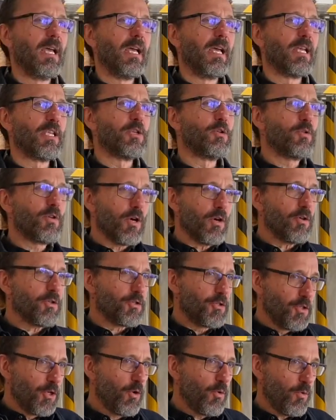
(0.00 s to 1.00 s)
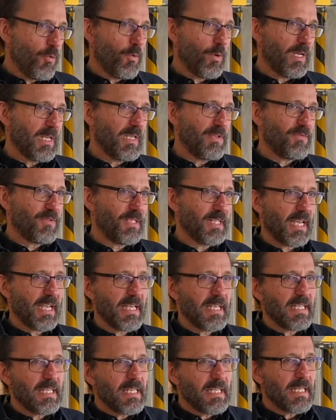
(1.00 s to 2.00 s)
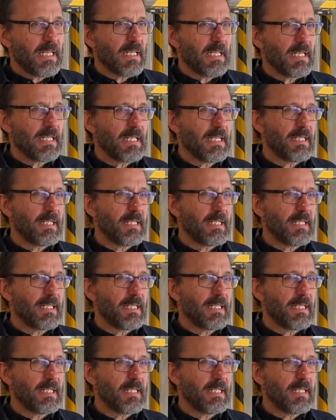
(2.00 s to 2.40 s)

You can't know if an idea